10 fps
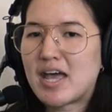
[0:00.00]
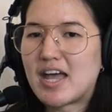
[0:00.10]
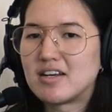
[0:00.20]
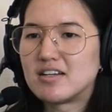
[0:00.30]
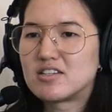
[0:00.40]

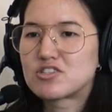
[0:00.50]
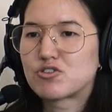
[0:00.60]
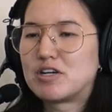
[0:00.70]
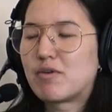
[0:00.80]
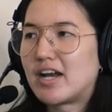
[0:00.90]
And
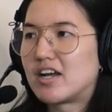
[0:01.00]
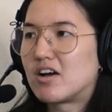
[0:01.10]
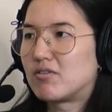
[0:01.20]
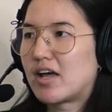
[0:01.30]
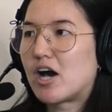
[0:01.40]
screenwriting
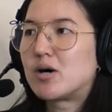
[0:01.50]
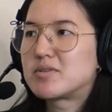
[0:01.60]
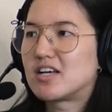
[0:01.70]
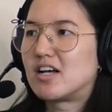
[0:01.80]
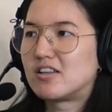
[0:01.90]

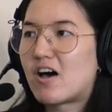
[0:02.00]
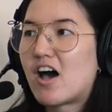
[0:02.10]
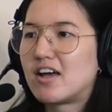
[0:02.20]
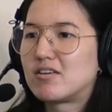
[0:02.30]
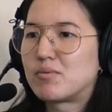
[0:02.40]
helped a lot.